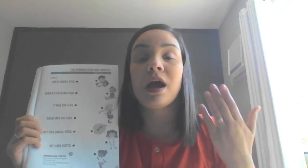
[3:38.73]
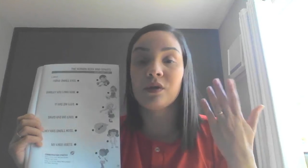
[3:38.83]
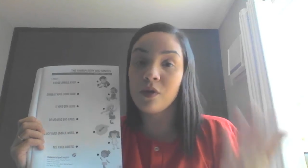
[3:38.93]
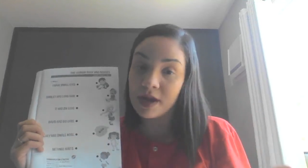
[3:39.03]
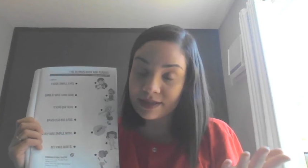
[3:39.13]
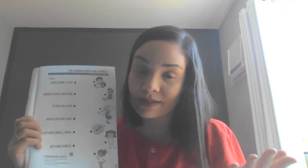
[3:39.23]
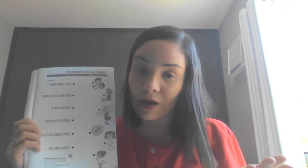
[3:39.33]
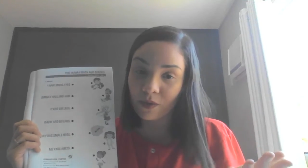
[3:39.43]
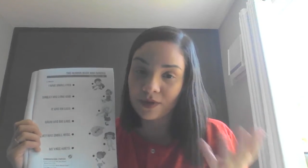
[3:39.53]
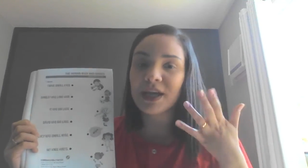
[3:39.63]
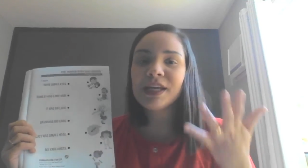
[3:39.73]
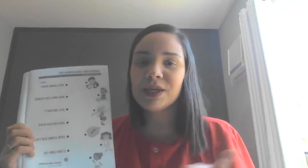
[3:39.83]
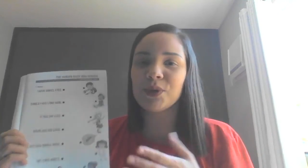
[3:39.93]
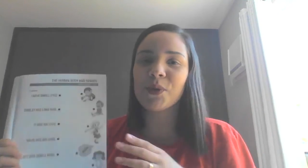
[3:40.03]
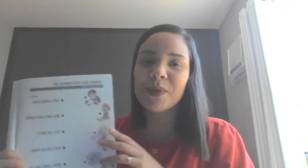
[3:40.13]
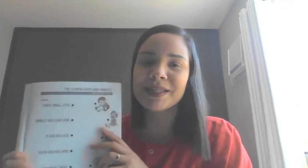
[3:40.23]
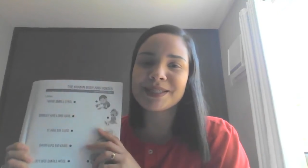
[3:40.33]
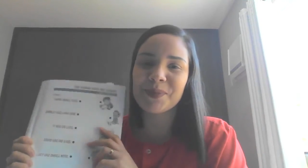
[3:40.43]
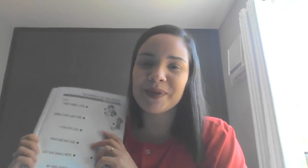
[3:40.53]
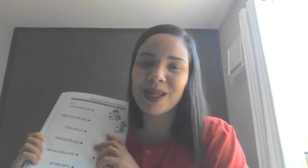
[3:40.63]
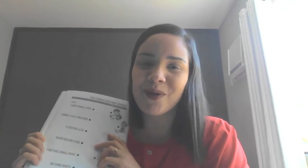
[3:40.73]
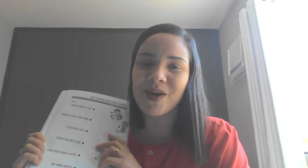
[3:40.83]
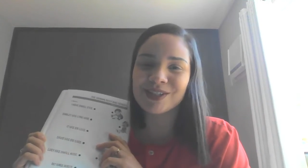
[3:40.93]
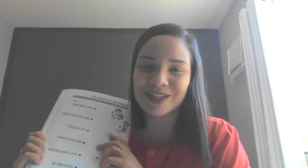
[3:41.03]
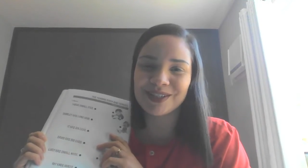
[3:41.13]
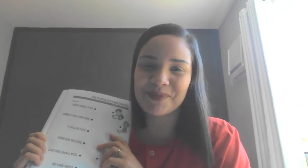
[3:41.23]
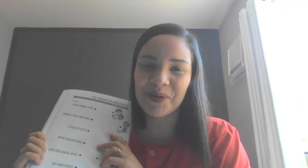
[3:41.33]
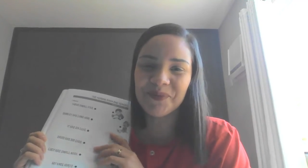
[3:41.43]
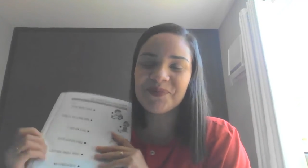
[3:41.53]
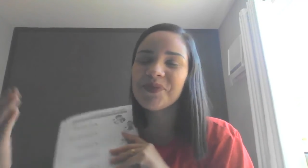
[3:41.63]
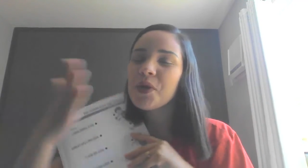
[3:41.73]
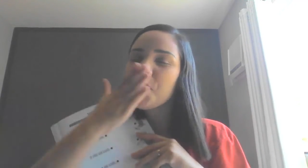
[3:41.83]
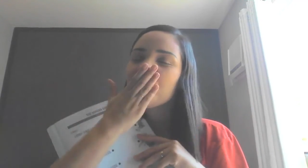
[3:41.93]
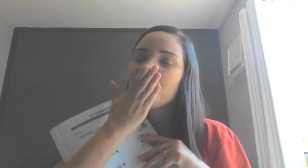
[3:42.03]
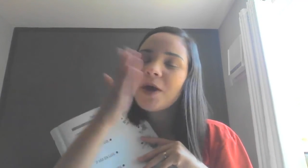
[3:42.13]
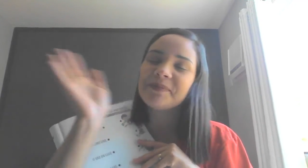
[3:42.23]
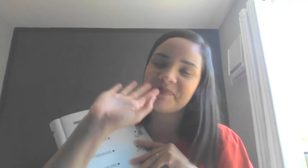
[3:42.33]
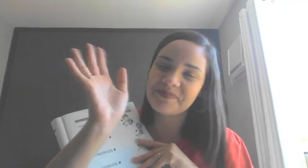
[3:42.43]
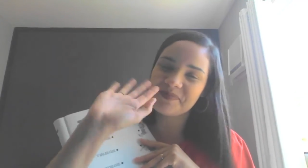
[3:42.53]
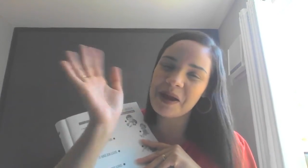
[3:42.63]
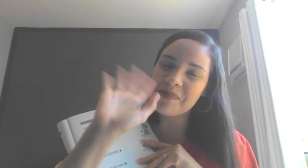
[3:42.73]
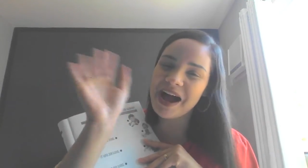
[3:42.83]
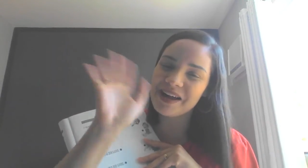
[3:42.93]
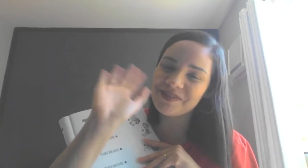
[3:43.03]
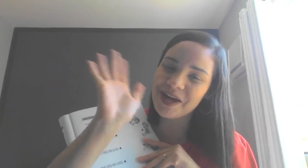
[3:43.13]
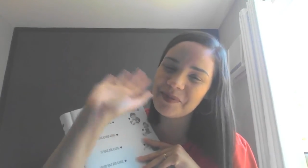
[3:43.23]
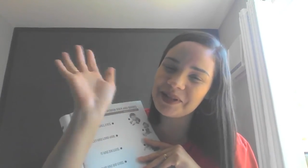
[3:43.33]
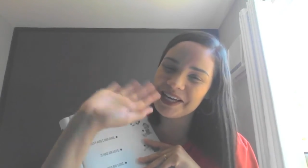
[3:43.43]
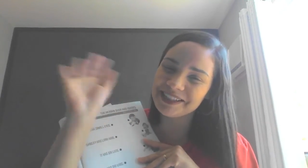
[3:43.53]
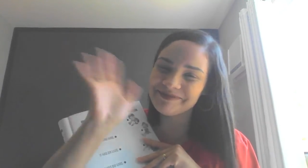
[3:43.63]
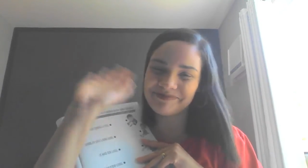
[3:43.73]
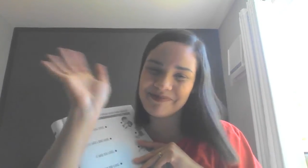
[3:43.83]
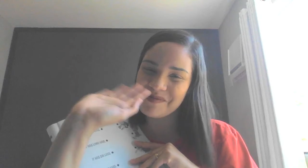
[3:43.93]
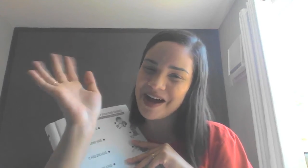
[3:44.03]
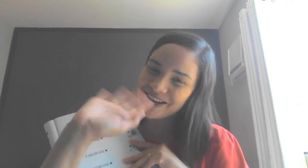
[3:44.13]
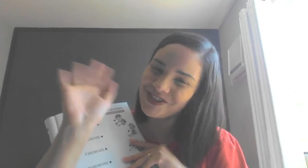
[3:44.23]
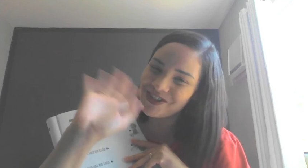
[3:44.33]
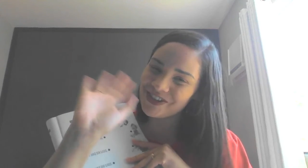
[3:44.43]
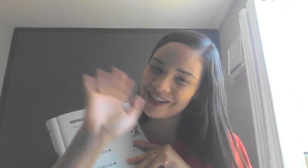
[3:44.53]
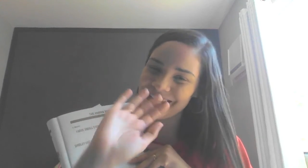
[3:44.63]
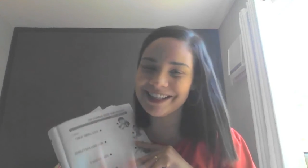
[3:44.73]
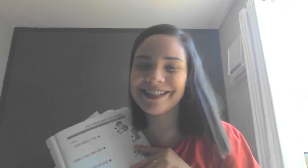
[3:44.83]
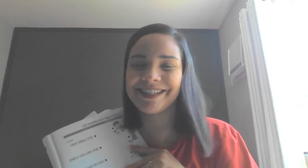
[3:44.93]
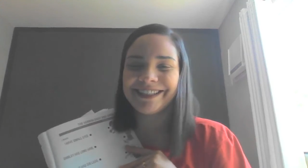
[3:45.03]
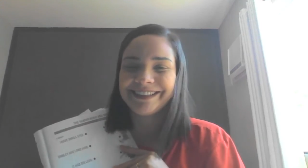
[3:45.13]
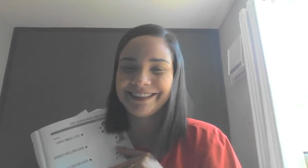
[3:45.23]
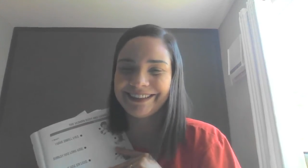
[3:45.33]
a correção e a documentação pedagógica, tá bom? Bye bye, family. Bye bye, students.